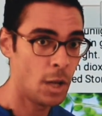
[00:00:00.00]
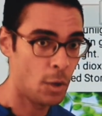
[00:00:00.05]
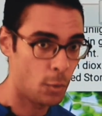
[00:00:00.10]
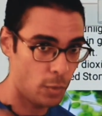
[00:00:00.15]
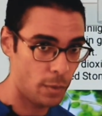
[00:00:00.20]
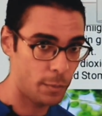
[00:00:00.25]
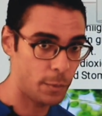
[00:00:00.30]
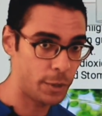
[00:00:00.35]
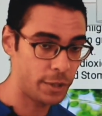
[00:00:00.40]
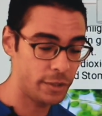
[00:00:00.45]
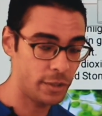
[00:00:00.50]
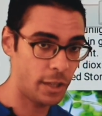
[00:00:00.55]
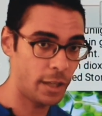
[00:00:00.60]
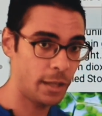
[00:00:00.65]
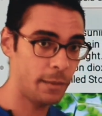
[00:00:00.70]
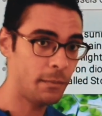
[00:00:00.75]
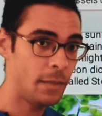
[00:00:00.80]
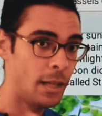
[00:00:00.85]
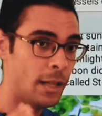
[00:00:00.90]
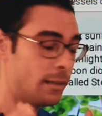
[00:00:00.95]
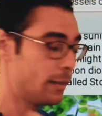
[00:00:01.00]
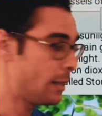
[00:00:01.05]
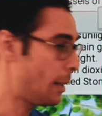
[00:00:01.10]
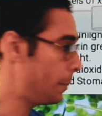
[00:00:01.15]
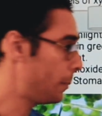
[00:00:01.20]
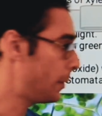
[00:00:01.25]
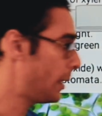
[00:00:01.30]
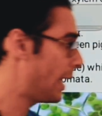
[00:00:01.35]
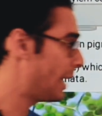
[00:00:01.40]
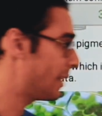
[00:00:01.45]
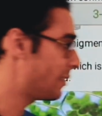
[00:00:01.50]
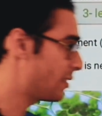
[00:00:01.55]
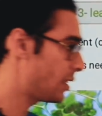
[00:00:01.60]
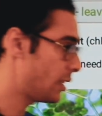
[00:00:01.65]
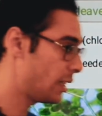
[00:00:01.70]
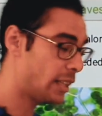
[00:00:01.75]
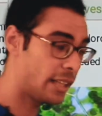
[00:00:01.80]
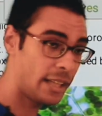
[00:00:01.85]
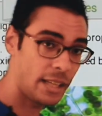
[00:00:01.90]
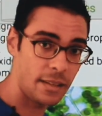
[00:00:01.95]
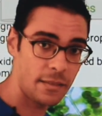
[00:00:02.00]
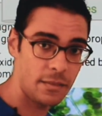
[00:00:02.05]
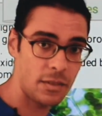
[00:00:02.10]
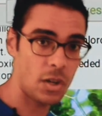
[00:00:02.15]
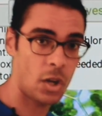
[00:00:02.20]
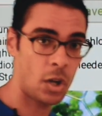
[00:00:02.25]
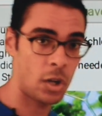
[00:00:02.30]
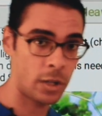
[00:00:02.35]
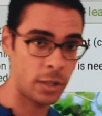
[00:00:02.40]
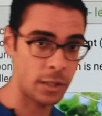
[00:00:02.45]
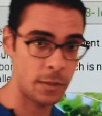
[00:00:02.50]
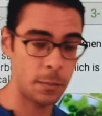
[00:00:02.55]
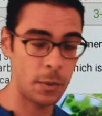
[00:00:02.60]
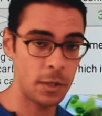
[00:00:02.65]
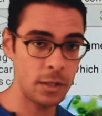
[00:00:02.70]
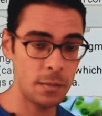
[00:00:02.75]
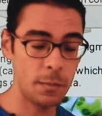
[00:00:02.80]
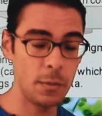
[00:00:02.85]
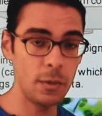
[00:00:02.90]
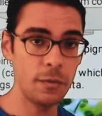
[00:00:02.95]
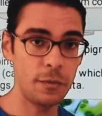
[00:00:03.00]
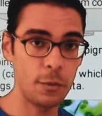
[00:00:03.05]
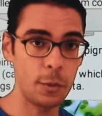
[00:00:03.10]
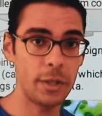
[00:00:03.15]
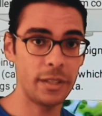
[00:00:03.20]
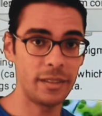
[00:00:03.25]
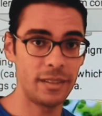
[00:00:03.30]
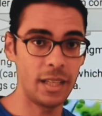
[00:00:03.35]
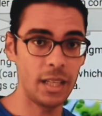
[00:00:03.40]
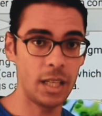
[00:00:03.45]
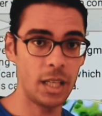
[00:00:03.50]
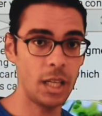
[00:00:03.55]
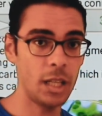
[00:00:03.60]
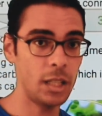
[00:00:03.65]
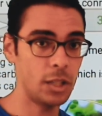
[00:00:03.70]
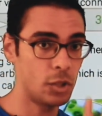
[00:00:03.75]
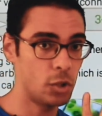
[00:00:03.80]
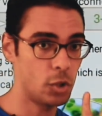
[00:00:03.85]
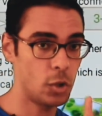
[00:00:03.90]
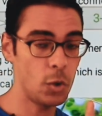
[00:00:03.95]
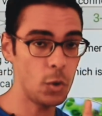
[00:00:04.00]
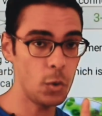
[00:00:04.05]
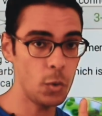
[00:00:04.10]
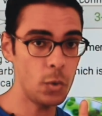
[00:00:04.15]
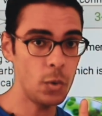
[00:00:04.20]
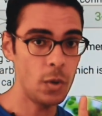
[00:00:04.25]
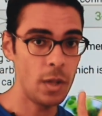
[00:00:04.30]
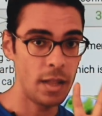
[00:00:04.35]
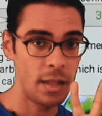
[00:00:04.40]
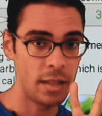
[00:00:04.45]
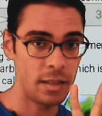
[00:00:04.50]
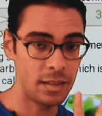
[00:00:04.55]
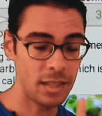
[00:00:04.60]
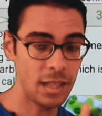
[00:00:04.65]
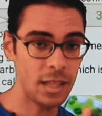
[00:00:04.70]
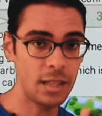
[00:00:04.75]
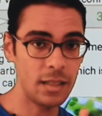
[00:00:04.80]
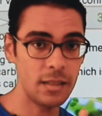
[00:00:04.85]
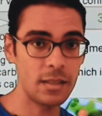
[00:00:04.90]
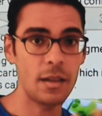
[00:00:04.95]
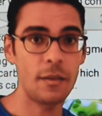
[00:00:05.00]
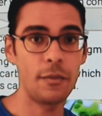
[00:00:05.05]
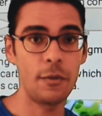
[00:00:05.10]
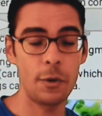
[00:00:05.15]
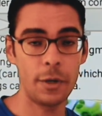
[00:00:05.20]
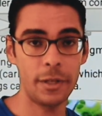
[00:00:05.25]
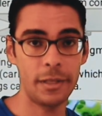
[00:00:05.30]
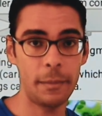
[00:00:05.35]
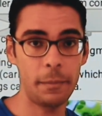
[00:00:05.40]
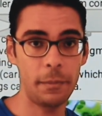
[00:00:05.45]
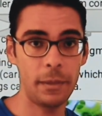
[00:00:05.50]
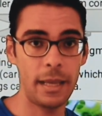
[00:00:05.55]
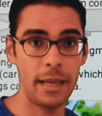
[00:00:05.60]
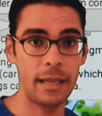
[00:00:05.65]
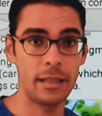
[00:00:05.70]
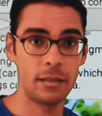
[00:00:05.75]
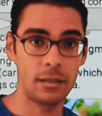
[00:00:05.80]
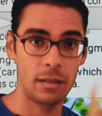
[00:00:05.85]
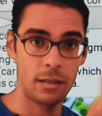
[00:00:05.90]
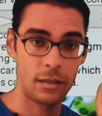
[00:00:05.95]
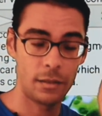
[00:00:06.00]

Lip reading: One more time, the plant leaves are responsible for taking two needs for the plant.